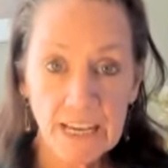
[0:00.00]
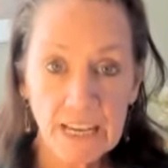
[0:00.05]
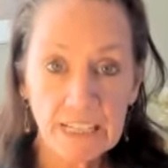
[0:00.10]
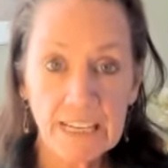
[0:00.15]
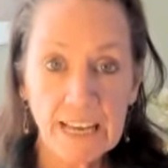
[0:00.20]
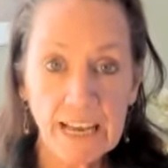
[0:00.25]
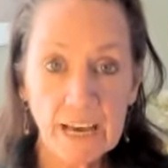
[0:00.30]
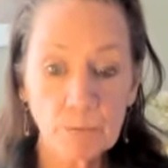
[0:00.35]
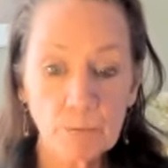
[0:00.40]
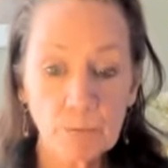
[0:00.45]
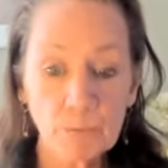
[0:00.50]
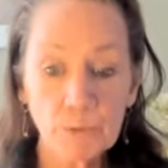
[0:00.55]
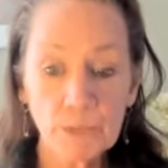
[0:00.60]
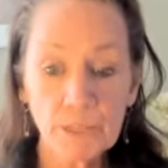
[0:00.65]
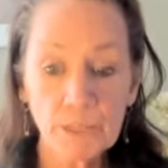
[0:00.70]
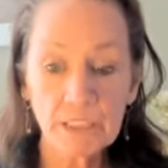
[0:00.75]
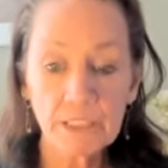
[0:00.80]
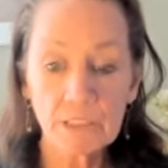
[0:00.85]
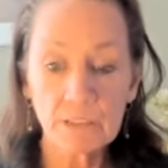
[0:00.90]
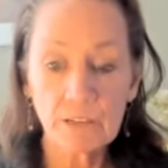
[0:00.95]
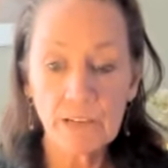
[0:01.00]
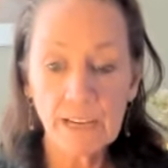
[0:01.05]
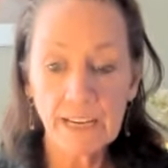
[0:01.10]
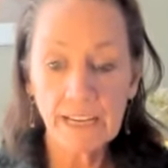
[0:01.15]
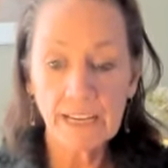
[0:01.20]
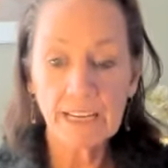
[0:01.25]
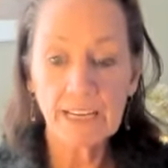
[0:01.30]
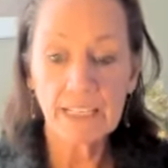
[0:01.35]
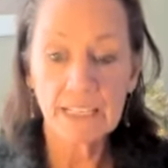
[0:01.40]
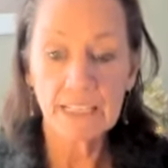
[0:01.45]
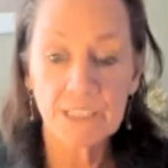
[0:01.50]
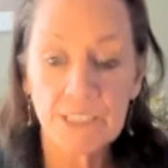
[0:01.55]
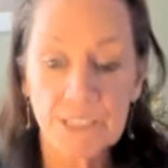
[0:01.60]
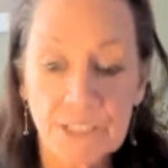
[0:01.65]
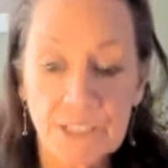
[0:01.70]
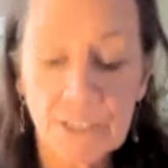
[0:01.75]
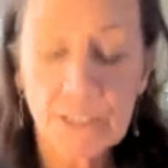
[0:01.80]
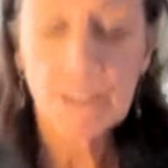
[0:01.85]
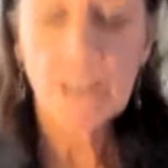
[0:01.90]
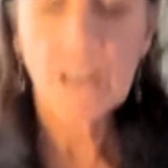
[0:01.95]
Now, bring your hands